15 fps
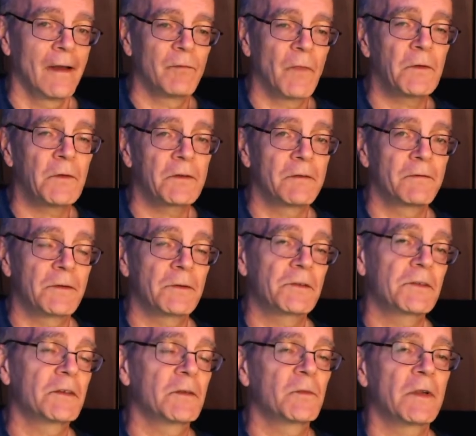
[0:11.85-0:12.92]
Most of you
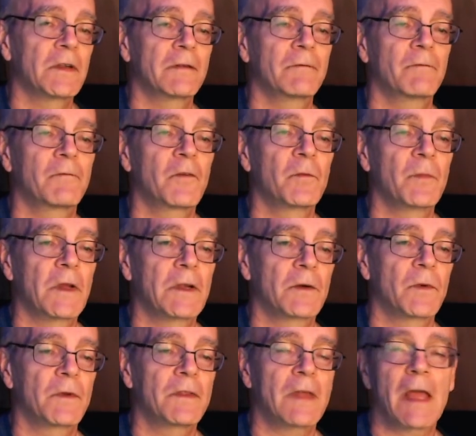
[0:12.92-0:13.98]
should be familiar
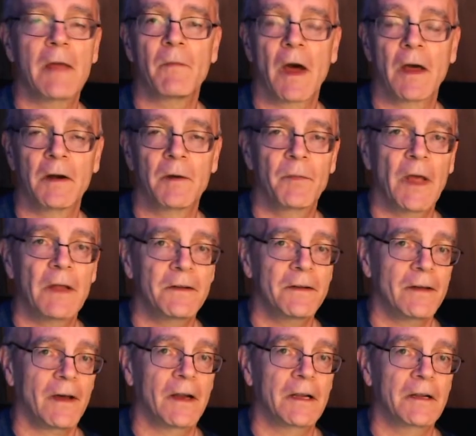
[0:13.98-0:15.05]
with the A minor
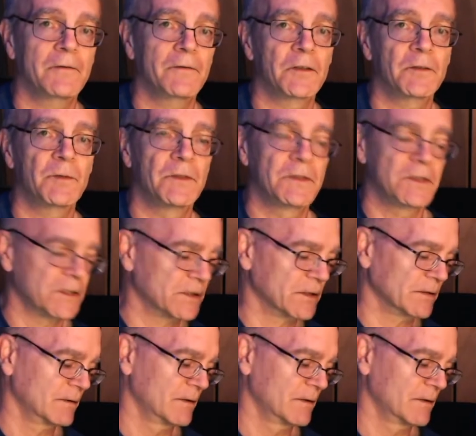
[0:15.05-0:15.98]
pentatonic first position.